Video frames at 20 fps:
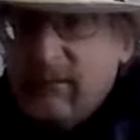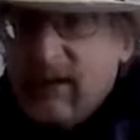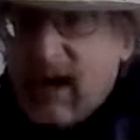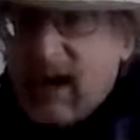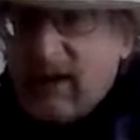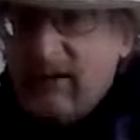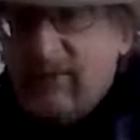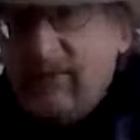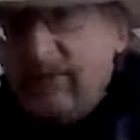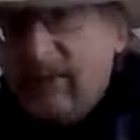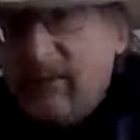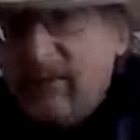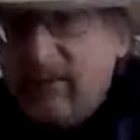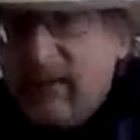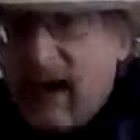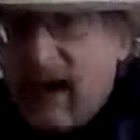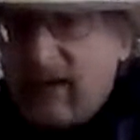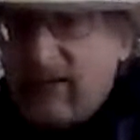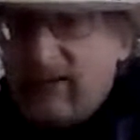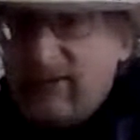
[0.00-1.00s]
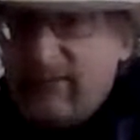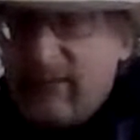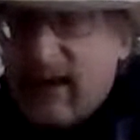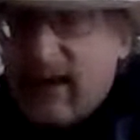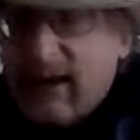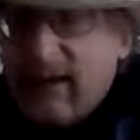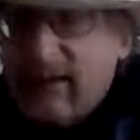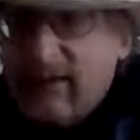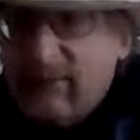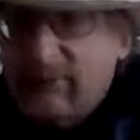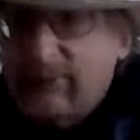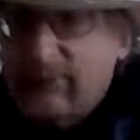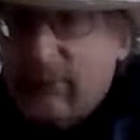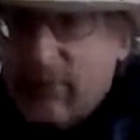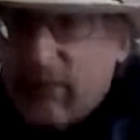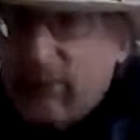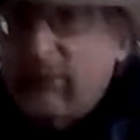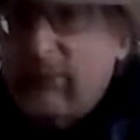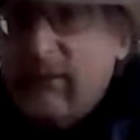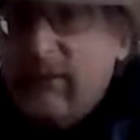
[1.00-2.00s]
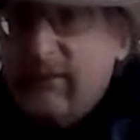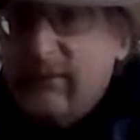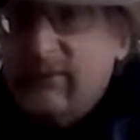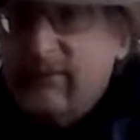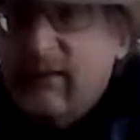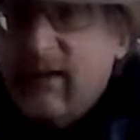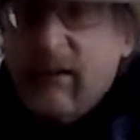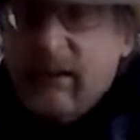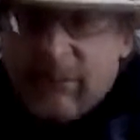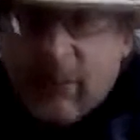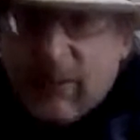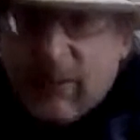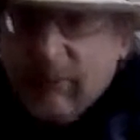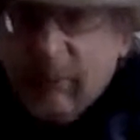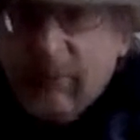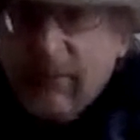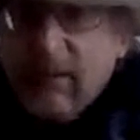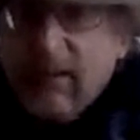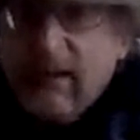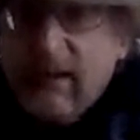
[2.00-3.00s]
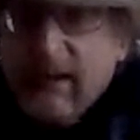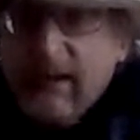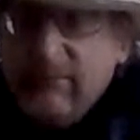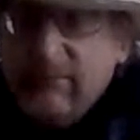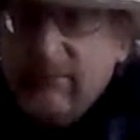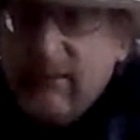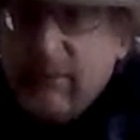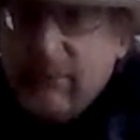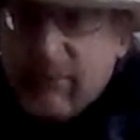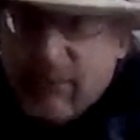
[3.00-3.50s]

Now to the downside of both these. They're both clean.